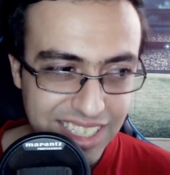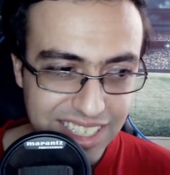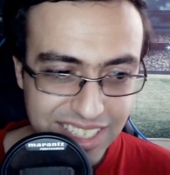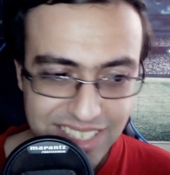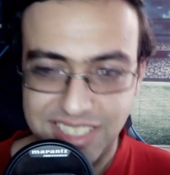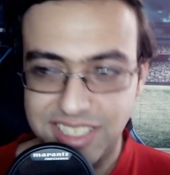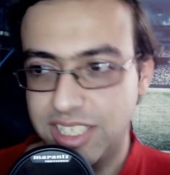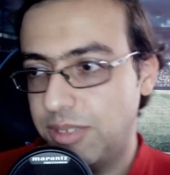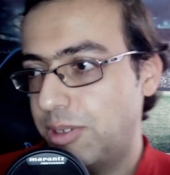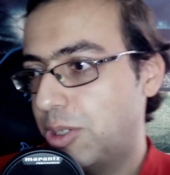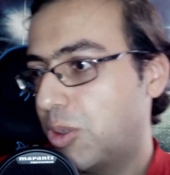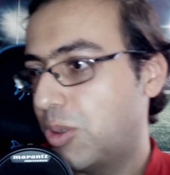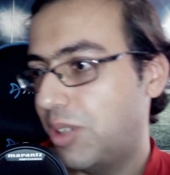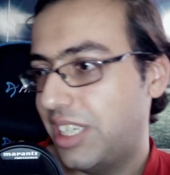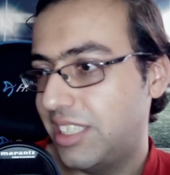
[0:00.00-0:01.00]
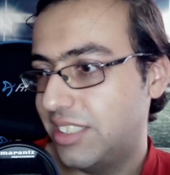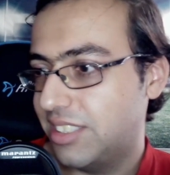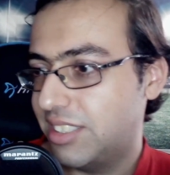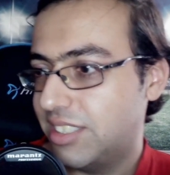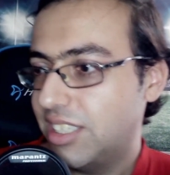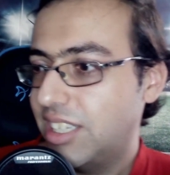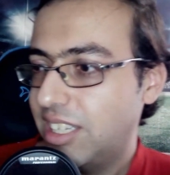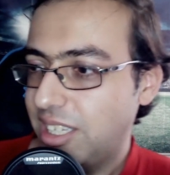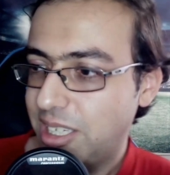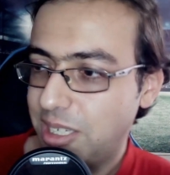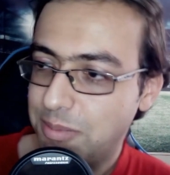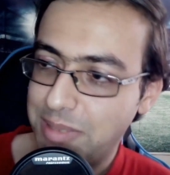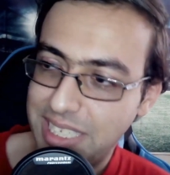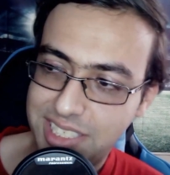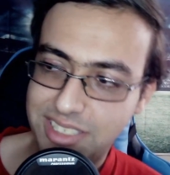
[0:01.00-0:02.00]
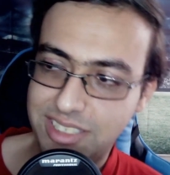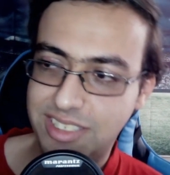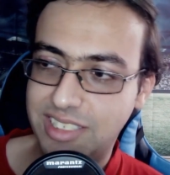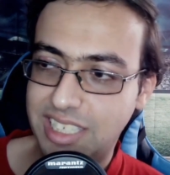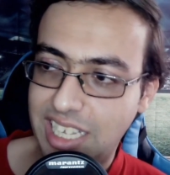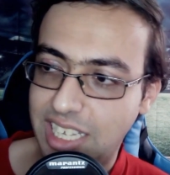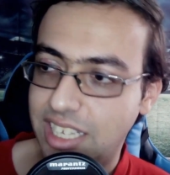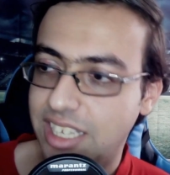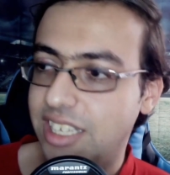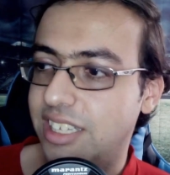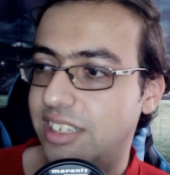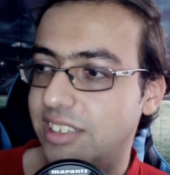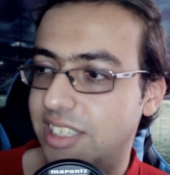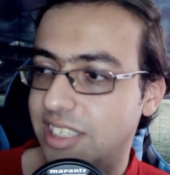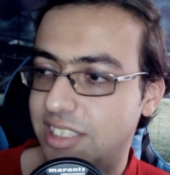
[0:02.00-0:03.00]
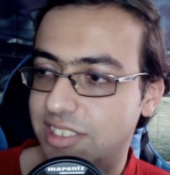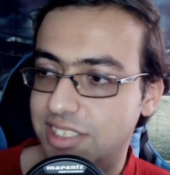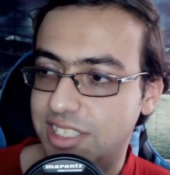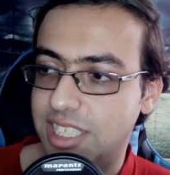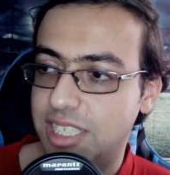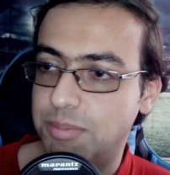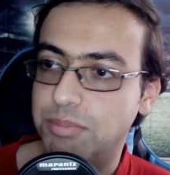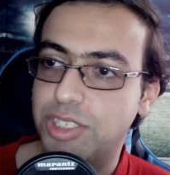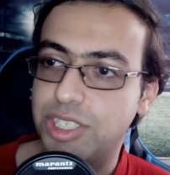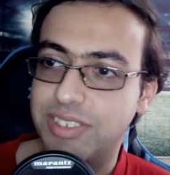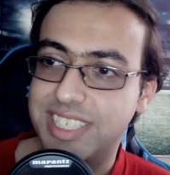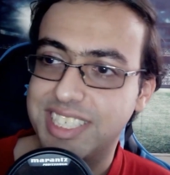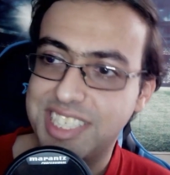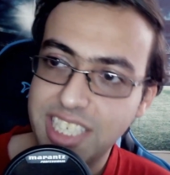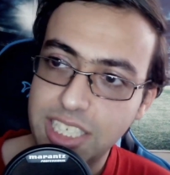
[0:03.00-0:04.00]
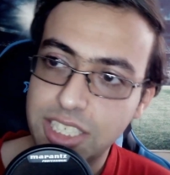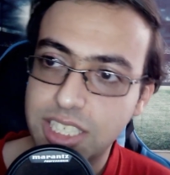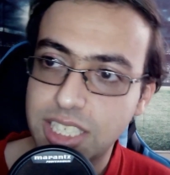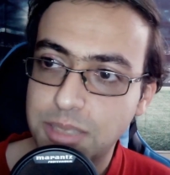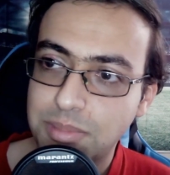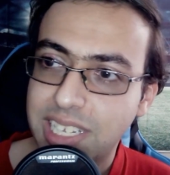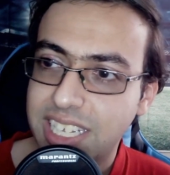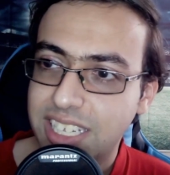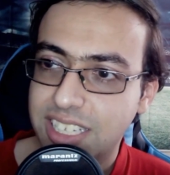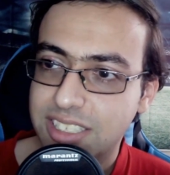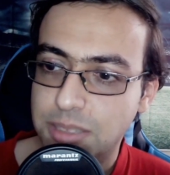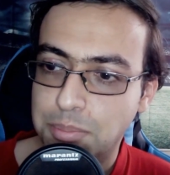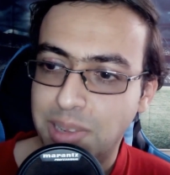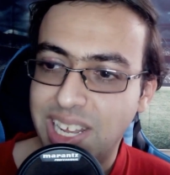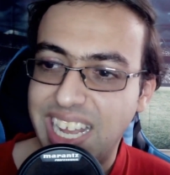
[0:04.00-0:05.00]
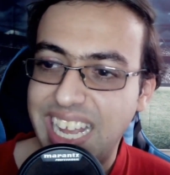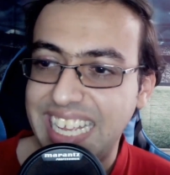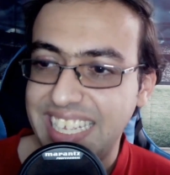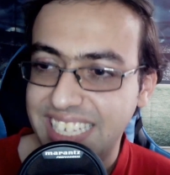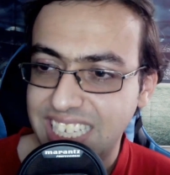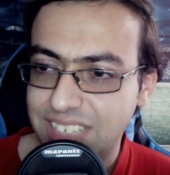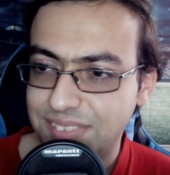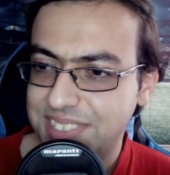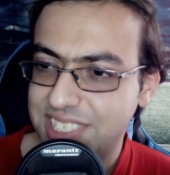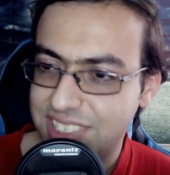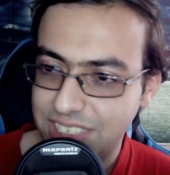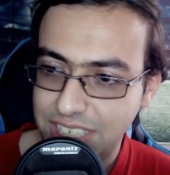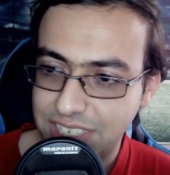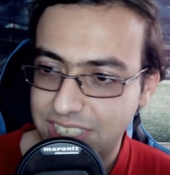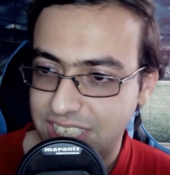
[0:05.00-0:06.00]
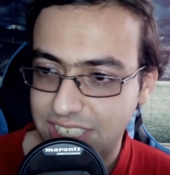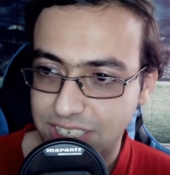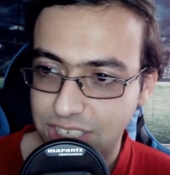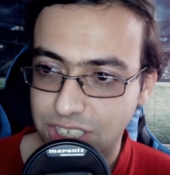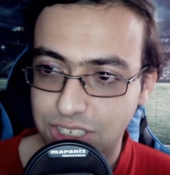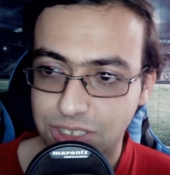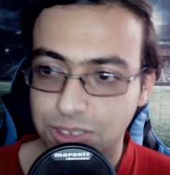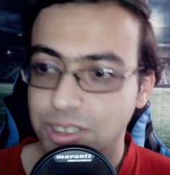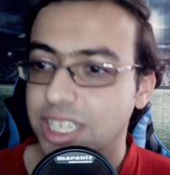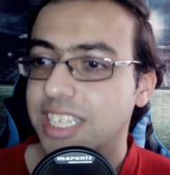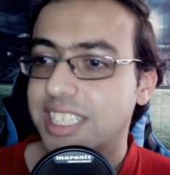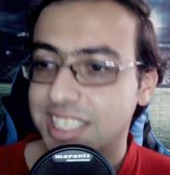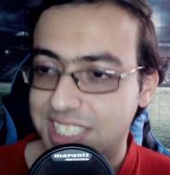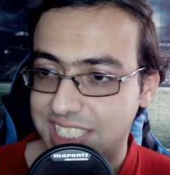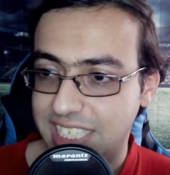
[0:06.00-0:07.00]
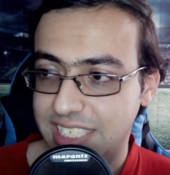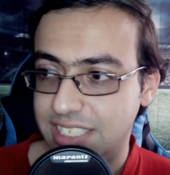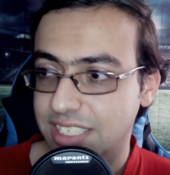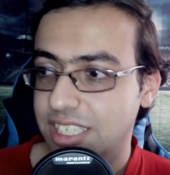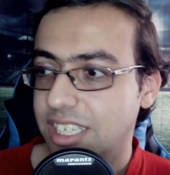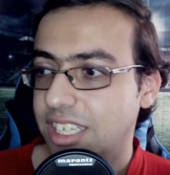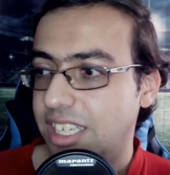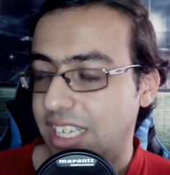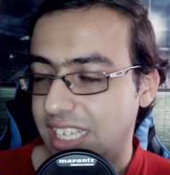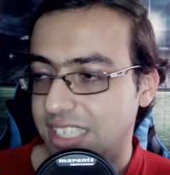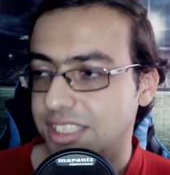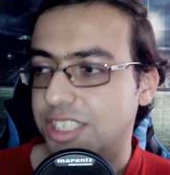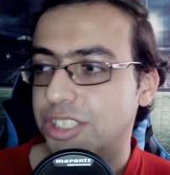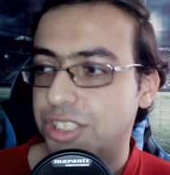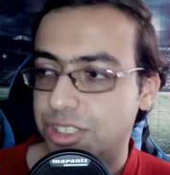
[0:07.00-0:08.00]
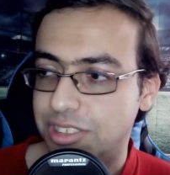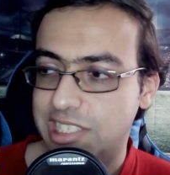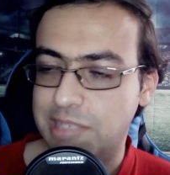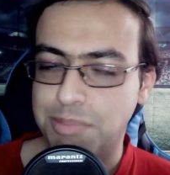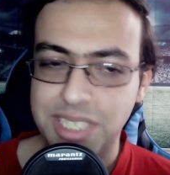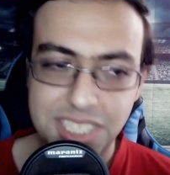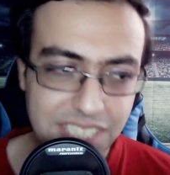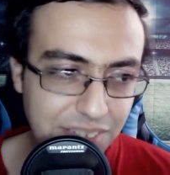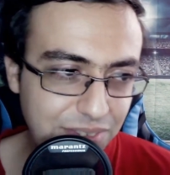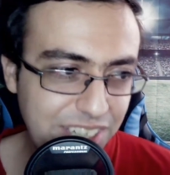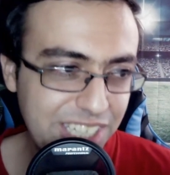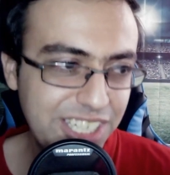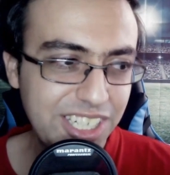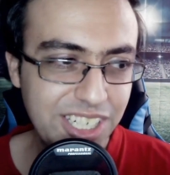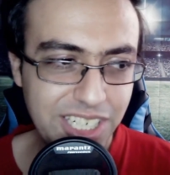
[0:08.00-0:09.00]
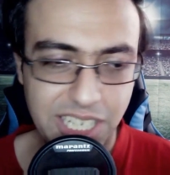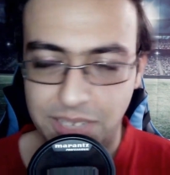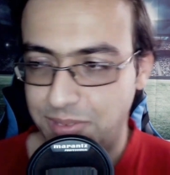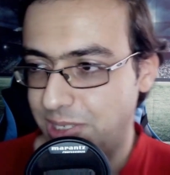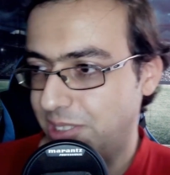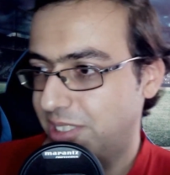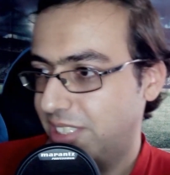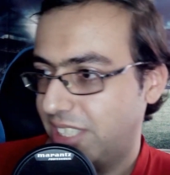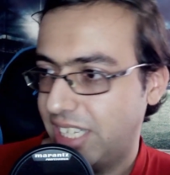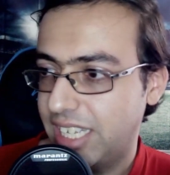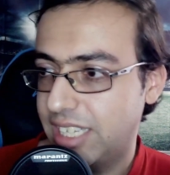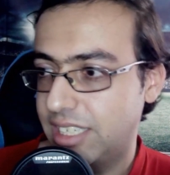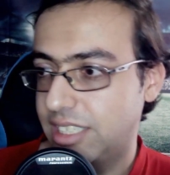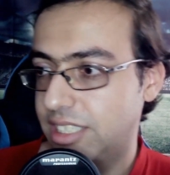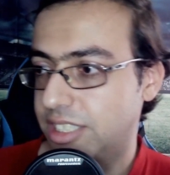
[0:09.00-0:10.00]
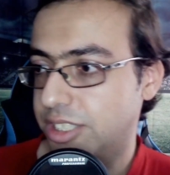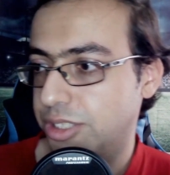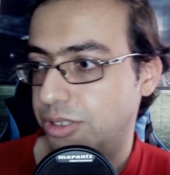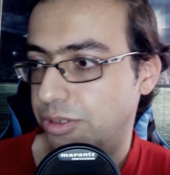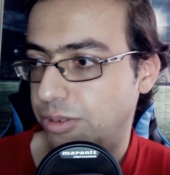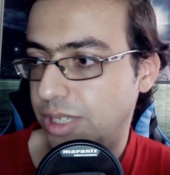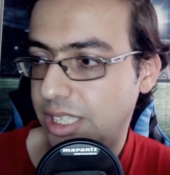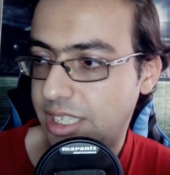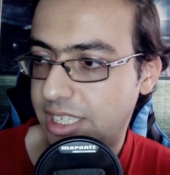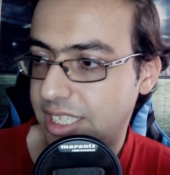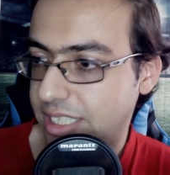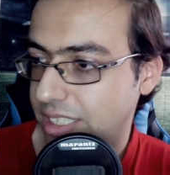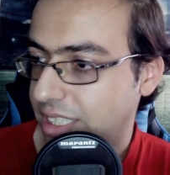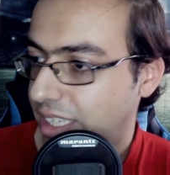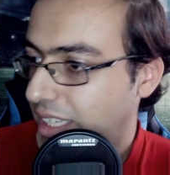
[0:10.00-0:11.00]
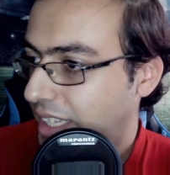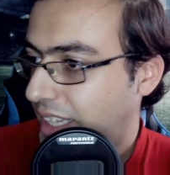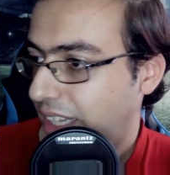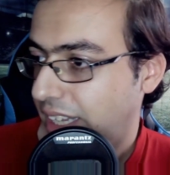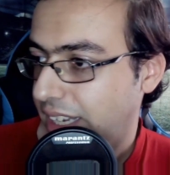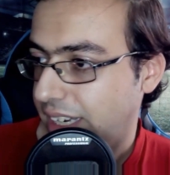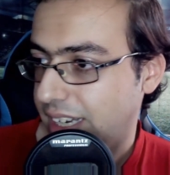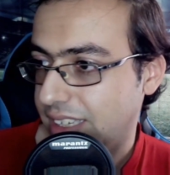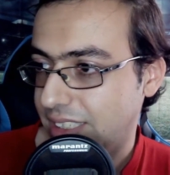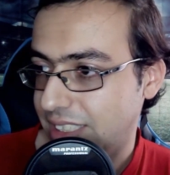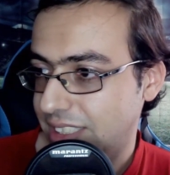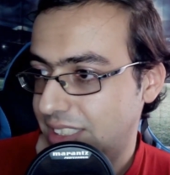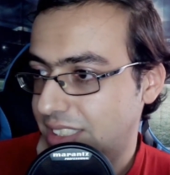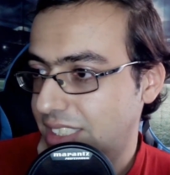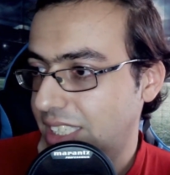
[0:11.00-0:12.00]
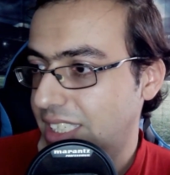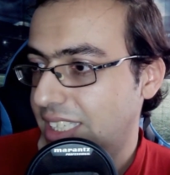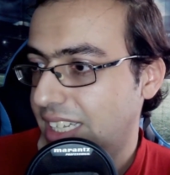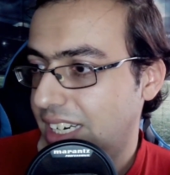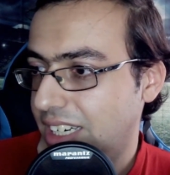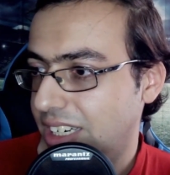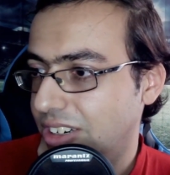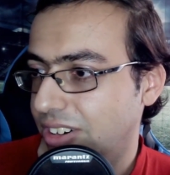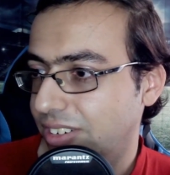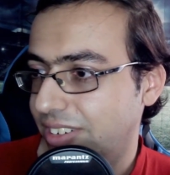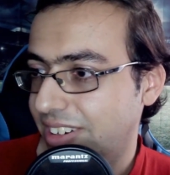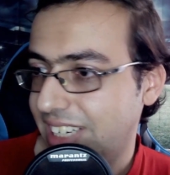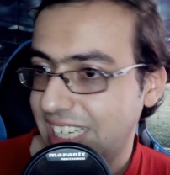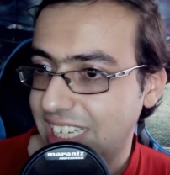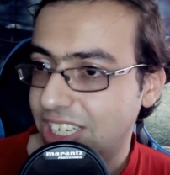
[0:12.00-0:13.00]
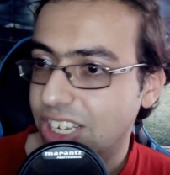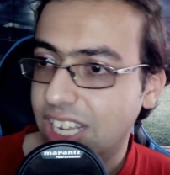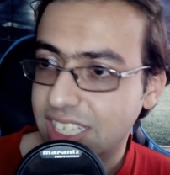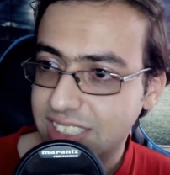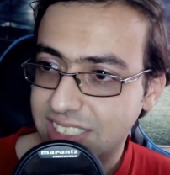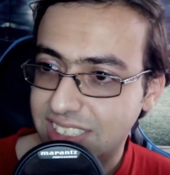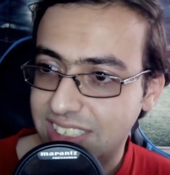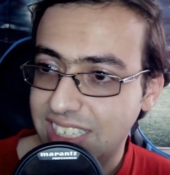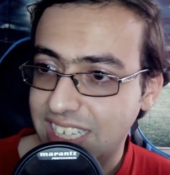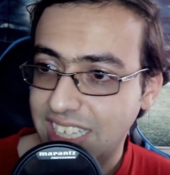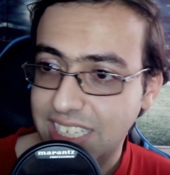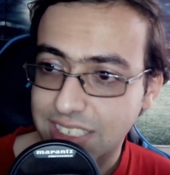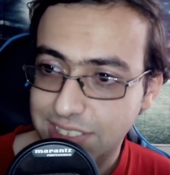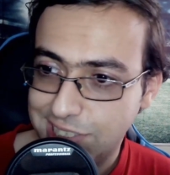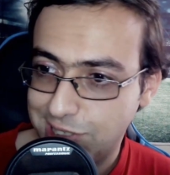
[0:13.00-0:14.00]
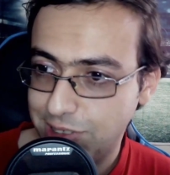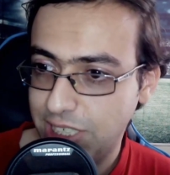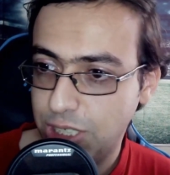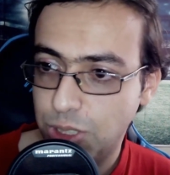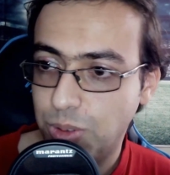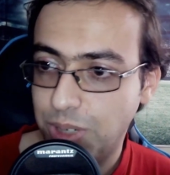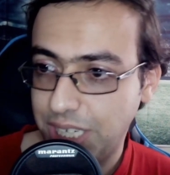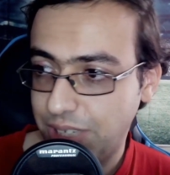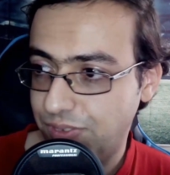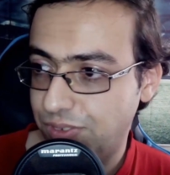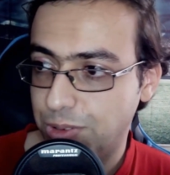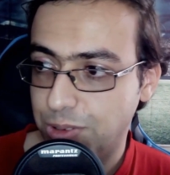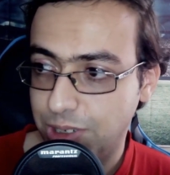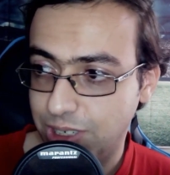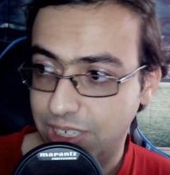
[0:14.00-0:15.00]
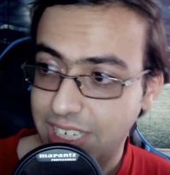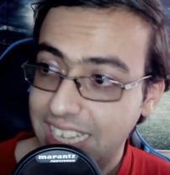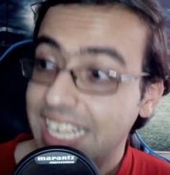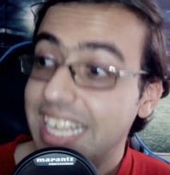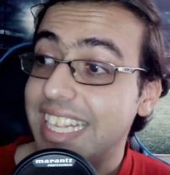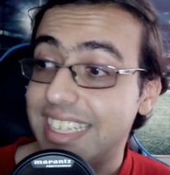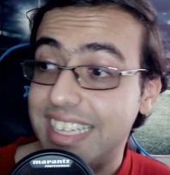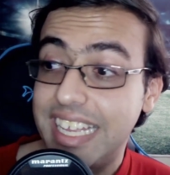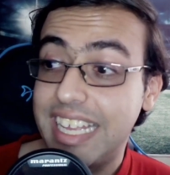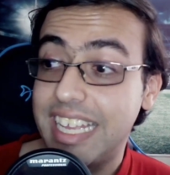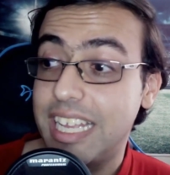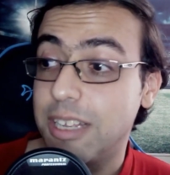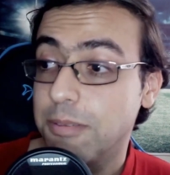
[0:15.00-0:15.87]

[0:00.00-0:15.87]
The silver coins, you can use them to exchange them to buy gifts, so you can go send it to a specific cover, and it is really good. Now you can see that I already got the streak going for the